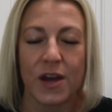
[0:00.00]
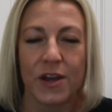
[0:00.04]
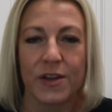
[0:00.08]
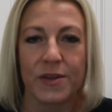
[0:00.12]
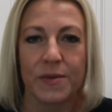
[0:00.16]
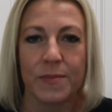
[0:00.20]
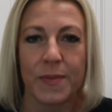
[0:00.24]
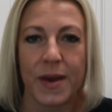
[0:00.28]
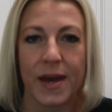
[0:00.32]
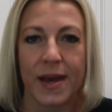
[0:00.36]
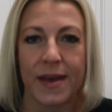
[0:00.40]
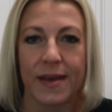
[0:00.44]

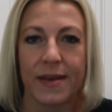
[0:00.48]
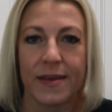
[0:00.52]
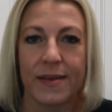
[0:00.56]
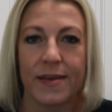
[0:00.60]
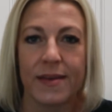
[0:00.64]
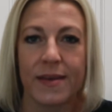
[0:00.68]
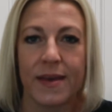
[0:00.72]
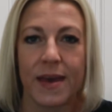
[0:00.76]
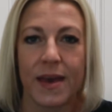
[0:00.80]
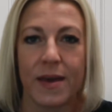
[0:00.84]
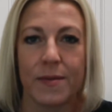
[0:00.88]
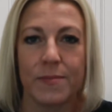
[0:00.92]
on
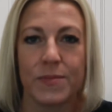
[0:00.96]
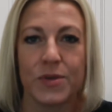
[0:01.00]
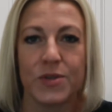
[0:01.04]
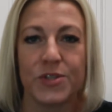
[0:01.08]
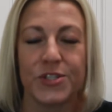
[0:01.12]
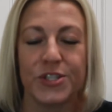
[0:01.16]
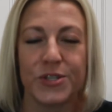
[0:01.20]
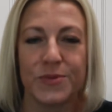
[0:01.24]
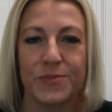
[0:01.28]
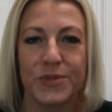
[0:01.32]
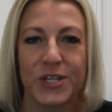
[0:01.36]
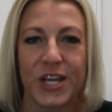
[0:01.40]
my
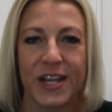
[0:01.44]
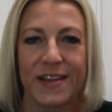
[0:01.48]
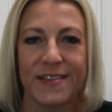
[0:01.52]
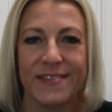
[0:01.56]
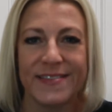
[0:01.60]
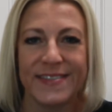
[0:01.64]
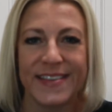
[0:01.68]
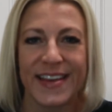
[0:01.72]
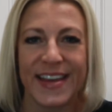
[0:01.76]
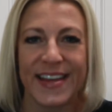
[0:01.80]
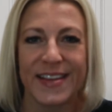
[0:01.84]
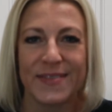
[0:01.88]
YouTube
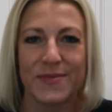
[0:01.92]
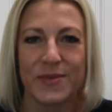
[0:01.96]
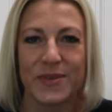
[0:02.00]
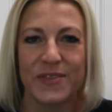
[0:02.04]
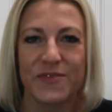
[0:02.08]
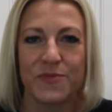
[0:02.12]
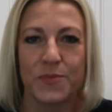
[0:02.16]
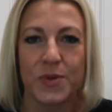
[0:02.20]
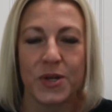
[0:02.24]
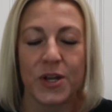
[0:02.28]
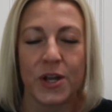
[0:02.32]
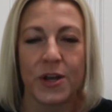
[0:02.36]
channel, and
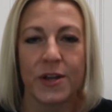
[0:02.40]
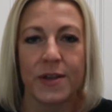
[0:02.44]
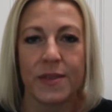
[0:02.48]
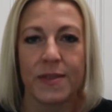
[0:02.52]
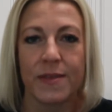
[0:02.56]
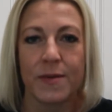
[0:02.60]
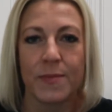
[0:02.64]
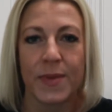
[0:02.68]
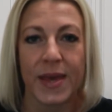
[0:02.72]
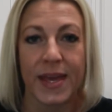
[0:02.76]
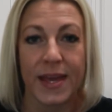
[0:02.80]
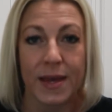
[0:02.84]
we've put
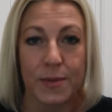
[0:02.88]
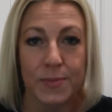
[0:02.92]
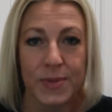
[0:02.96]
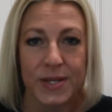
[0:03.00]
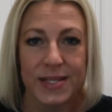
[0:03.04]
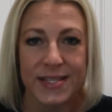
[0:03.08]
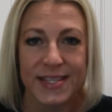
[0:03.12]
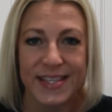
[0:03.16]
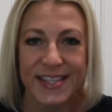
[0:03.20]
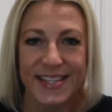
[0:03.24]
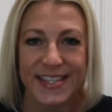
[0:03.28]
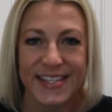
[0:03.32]
on the makeup
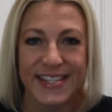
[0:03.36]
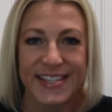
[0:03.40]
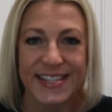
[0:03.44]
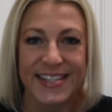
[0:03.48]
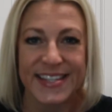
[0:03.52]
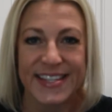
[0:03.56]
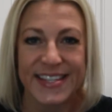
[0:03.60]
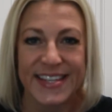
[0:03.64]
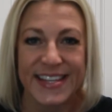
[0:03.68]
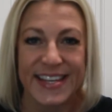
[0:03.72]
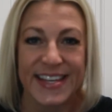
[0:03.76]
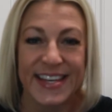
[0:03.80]
list
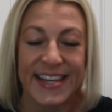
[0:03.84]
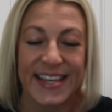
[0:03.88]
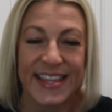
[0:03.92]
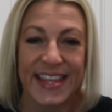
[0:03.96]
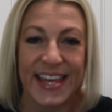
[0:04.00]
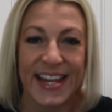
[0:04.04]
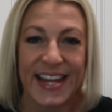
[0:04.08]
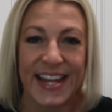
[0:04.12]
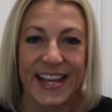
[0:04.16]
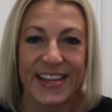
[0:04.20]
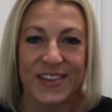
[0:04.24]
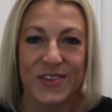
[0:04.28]

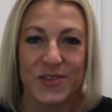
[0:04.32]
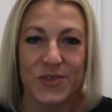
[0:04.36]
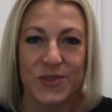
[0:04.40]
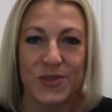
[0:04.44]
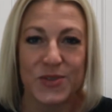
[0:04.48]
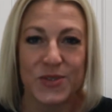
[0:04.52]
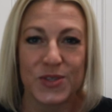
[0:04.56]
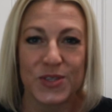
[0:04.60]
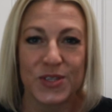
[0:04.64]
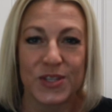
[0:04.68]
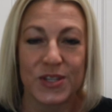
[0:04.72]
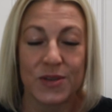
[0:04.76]
that I
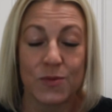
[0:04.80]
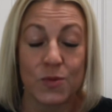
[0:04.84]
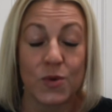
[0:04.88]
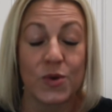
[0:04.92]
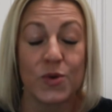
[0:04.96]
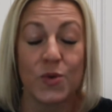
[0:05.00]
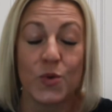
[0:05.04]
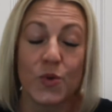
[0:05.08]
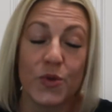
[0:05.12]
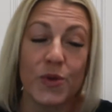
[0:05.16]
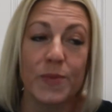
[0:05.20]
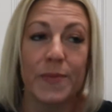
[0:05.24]
used,
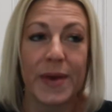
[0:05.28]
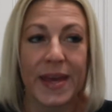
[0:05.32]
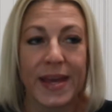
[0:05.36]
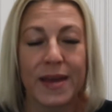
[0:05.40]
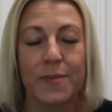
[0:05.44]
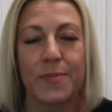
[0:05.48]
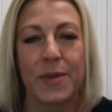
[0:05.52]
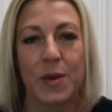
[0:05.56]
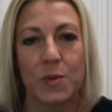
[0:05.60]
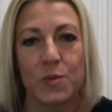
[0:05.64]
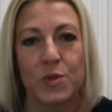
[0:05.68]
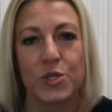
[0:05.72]
well, all the
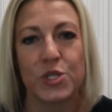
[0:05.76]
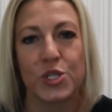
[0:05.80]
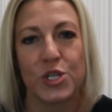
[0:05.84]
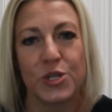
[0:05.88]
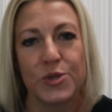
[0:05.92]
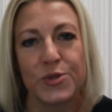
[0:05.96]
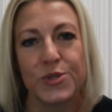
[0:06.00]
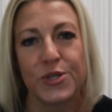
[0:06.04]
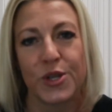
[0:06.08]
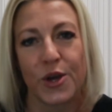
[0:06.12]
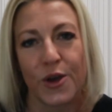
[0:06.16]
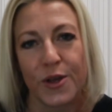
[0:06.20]
makeup that was
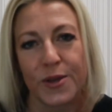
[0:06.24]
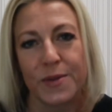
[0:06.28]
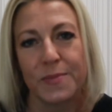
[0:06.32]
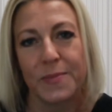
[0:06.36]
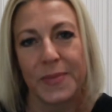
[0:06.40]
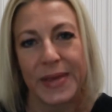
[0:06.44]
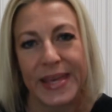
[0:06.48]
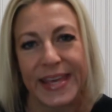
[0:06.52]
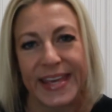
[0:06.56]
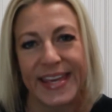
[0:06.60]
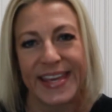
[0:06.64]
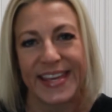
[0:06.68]
used
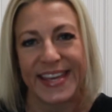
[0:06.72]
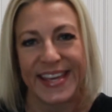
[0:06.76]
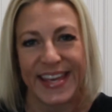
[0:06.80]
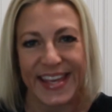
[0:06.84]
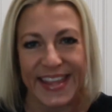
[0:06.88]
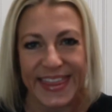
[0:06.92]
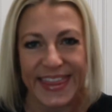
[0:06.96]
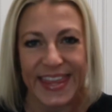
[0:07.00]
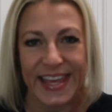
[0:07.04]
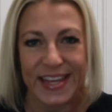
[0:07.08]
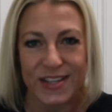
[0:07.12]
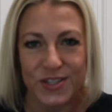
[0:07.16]
on me
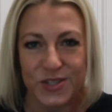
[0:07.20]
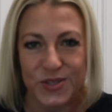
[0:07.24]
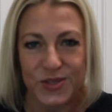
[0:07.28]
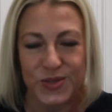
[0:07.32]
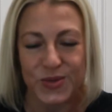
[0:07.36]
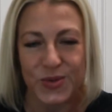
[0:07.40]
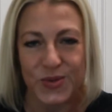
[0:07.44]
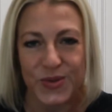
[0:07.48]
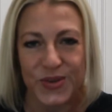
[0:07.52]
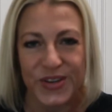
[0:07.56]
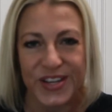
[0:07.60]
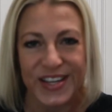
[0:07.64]
in that
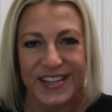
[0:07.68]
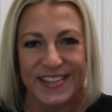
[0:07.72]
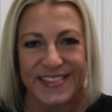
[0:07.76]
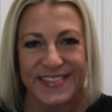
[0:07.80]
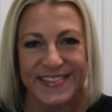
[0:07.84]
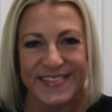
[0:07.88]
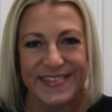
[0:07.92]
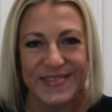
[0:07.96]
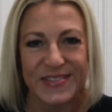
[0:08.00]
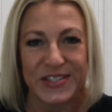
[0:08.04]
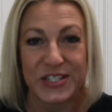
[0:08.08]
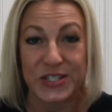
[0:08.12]

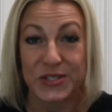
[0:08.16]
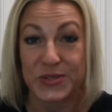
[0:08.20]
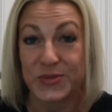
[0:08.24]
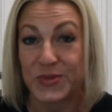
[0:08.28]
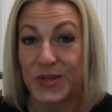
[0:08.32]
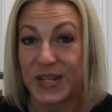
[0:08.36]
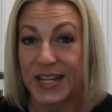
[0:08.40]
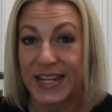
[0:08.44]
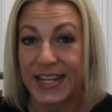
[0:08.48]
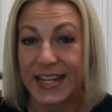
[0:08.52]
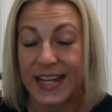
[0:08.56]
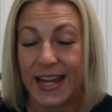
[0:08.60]
tutorial, which is
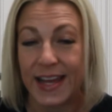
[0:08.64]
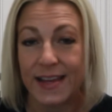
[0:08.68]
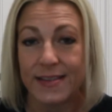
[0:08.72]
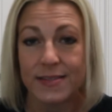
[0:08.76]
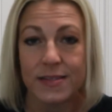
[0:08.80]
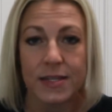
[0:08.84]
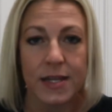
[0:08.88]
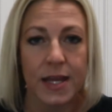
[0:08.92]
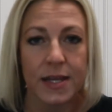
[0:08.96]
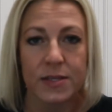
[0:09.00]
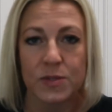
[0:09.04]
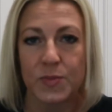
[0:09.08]
really
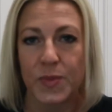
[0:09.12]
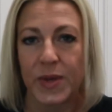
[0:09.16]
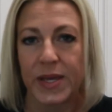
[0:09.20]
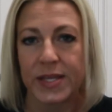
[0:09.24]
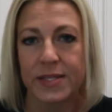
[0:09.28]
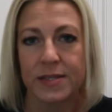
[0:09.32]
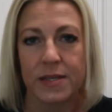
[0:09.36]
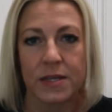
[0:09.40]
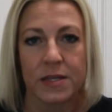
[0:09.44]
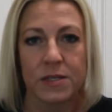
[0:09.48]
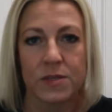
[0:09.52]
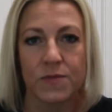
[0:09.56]
nice
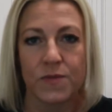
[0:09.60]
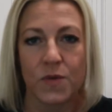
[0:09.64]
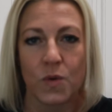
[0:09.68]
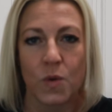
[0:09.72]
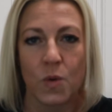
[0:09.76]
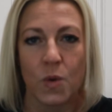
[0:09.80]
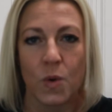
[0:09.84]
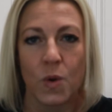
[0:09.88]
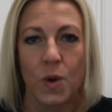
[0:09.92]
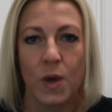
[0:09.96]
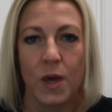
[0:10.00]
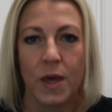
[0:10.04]
basics
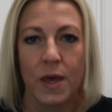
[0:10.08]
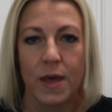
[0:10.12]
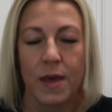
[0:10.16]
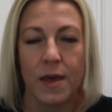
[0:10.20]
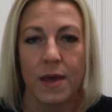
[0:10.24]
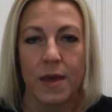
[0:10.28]
for